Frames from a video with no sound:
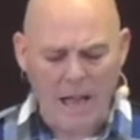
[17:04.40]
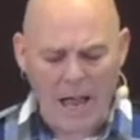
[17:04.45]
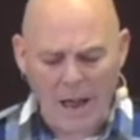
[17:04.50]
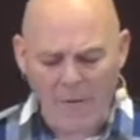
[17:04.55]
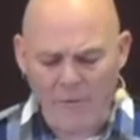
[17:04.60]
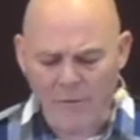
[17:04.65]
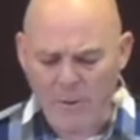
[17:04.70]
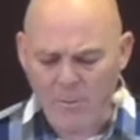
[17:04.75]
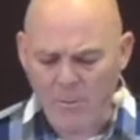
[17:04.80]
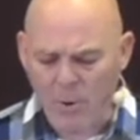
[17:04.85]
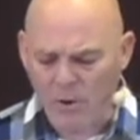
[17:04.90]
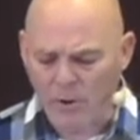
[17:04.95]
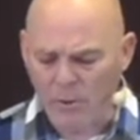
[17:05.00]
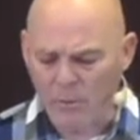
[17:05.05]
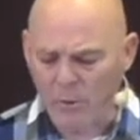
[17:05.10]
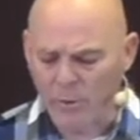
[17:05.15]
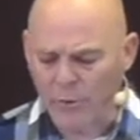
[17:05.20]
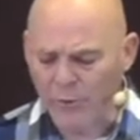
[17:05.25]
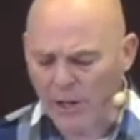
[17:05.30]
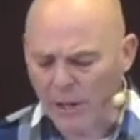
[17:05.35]
Everybody
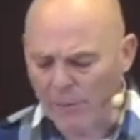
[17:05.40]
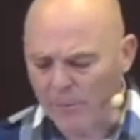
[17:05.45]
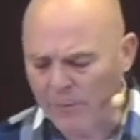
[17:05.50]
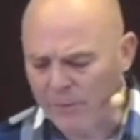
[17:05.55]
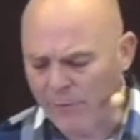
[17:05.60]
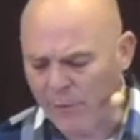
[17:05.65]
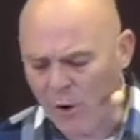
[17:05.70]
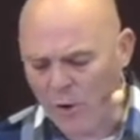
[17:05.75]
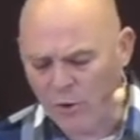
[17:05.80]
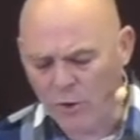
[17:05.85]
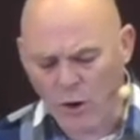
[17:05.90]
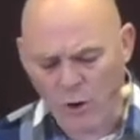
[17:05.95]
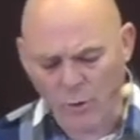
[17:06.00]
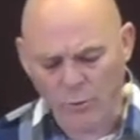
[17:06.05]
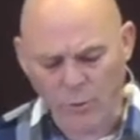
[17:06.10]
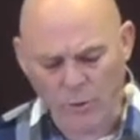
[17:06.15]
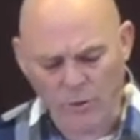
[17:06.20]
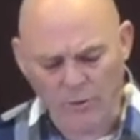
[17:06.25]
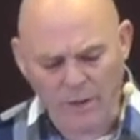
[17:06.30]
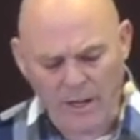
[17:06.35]
will stand before
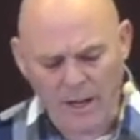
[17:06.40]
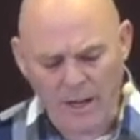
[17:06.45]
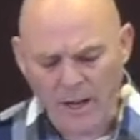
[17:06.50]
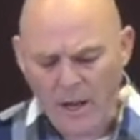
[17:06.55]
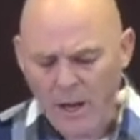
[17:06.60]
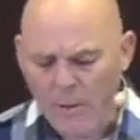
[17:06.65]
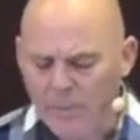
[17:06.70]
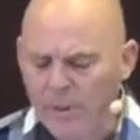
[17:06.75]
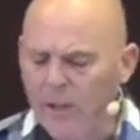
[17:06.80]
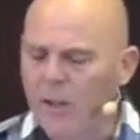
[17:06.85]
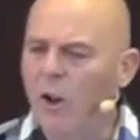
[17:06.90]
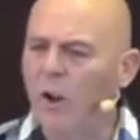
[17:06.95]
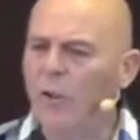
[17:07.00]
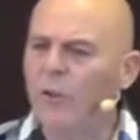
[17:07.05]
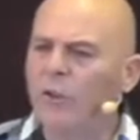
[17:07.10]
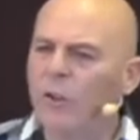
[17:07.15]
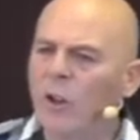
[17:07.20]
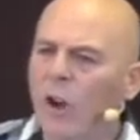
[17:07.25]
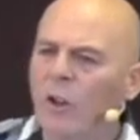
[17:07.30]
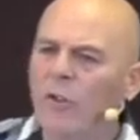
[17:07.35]
God one day.
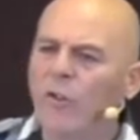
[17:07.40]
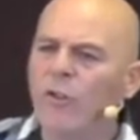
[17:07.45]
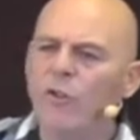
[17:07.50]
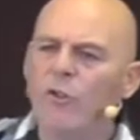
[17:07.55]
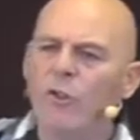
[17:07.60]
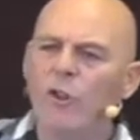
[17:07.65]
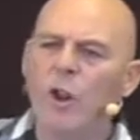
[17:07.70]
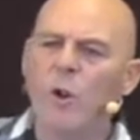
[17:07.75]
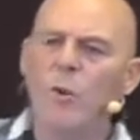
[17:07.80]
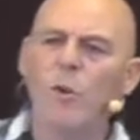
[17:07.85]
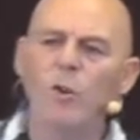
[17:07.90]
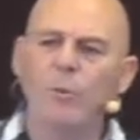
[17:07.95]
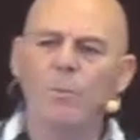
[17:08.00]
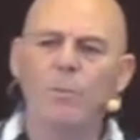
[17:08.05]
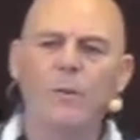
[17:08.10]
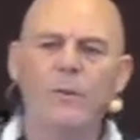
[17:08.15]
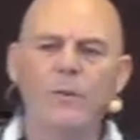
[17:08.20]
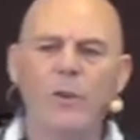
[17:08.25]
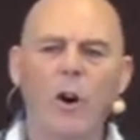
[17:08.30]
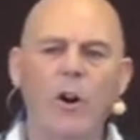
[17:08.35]
Because God knew us
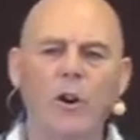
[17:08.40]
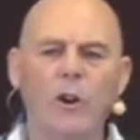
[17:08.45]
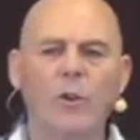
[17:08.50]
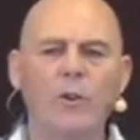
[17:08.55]
before